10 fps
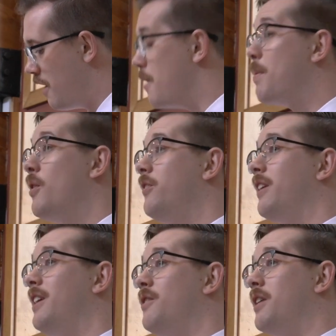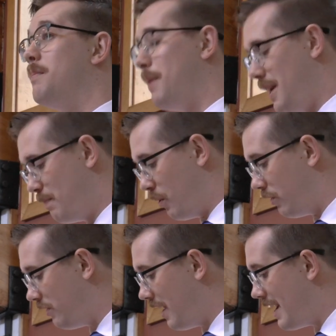The persecuted people
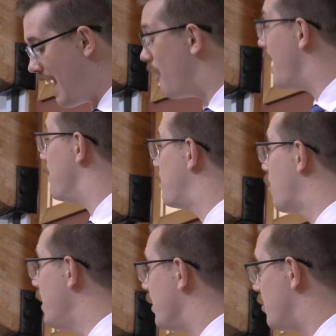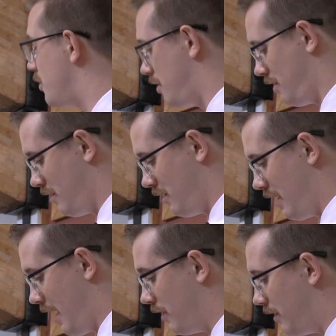set out and preached
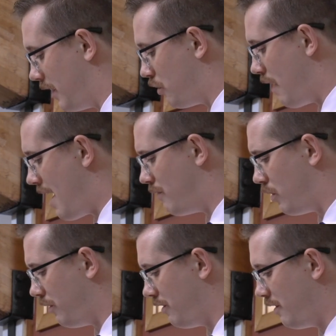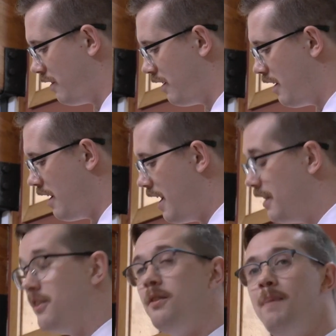as they traveled,
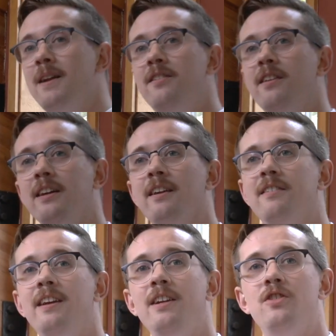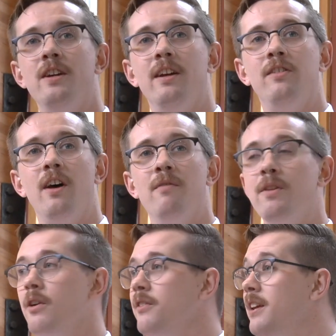dispensing the teachings of
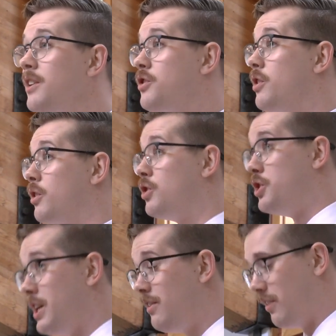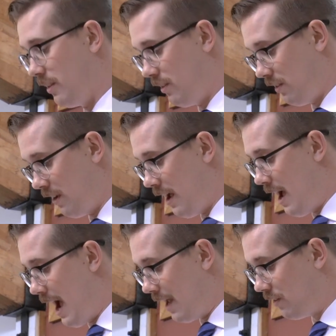their teacher Jesus
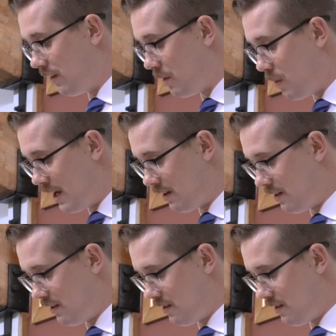as they went.